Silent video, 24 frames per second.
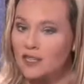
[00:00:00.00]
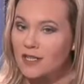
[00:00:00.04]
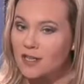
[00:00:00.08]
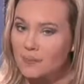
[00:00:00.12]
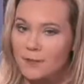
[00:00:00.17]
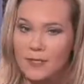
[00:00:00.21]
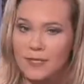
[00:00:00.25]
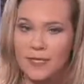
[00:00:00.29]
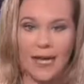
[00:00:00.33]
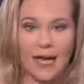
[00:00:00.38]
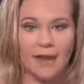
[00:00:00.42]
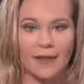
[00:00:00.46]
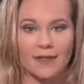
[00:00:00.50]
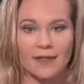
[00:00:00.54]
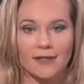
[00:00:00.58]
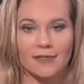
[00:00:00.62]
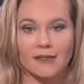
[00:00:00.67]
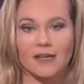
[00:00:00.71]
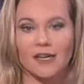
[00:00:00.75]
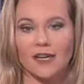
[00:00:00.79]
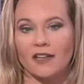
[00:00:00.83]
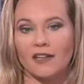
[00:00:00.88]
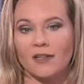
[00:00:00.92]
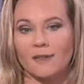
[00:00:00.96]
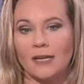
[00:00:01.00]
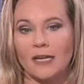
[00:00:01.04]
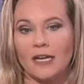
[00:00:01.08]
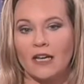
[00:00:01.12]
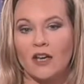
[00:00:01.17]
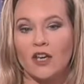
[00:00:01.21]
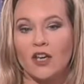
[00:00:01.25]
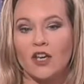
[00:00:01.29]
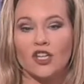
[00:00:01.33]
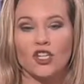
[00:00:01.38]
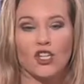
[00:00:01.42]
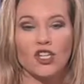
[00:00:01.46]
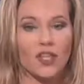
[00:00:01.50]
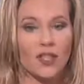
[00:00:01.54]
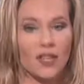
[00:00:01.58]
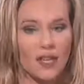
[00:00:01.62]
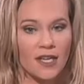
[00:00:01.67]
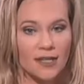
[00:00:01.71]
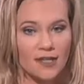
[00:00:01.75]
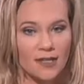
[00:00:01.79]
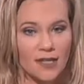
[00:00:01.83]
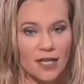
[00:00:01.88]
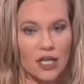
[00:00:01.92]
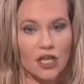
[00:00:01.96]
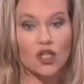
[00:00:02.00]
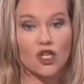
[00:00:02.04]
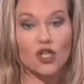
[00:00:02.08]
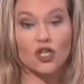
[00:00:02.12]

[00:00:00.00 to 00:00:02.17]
She's upset and tells me she thinks